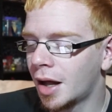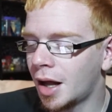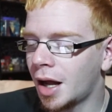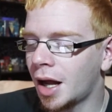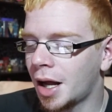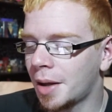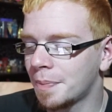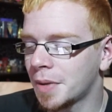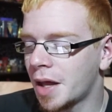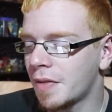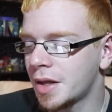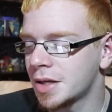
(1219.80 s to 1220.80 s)
um,
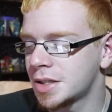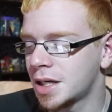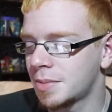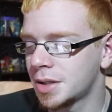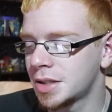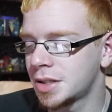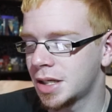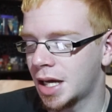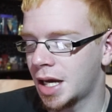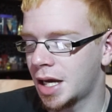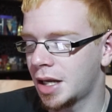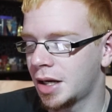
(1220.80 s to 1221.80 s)
and then someone
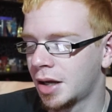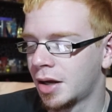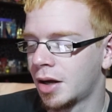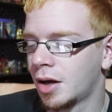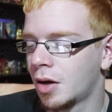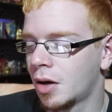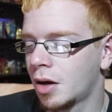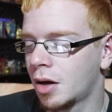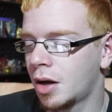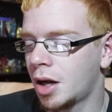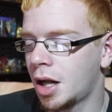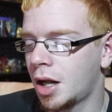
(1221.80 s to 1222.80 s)
said
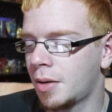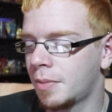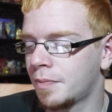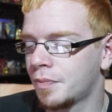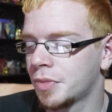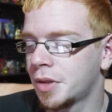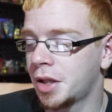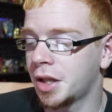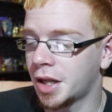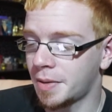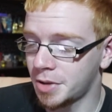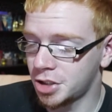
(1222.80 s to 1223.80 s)
um, that they
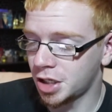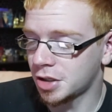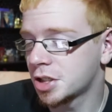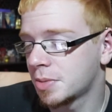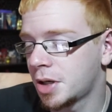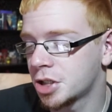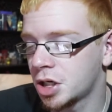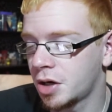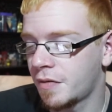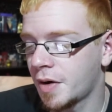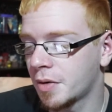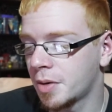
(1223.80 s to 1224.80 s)
love my channel so much, and
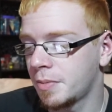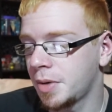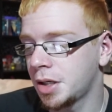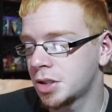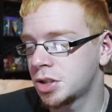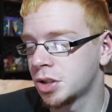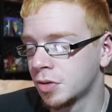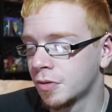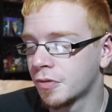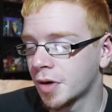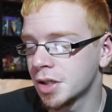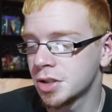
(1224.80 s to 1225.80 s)
if I were to meet two
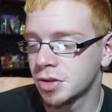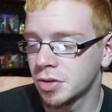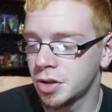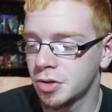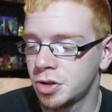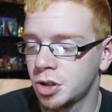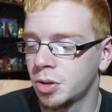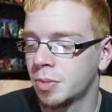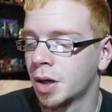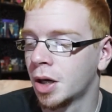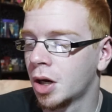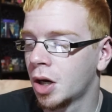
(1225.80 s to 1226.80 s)
friends through
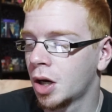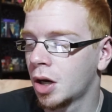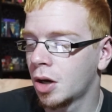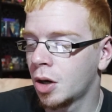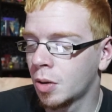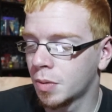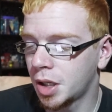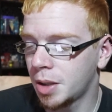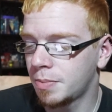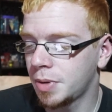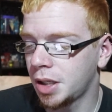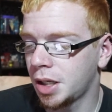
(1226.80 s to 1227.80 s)
YouTube, who would they
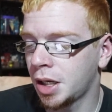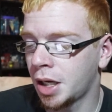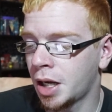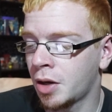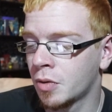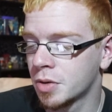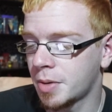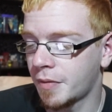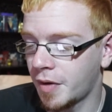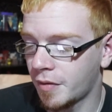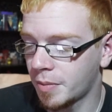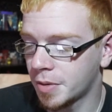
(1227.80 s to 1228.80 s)
be, and who is my
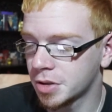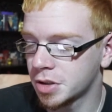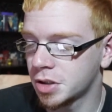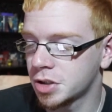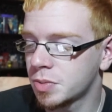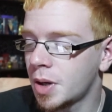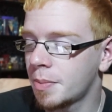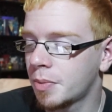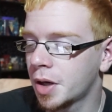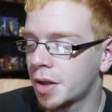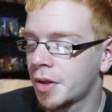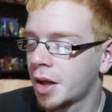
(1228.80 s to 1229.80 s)
favorite person to swap
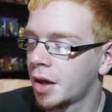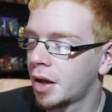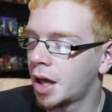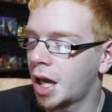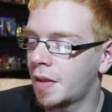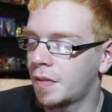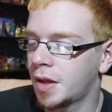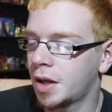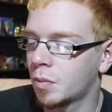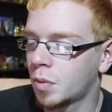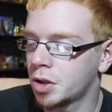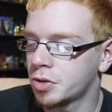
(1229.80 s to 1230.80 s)
with, and
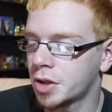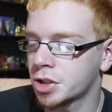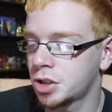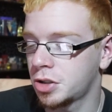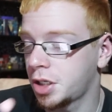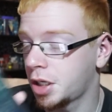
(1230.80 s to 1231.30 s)
then One Direction or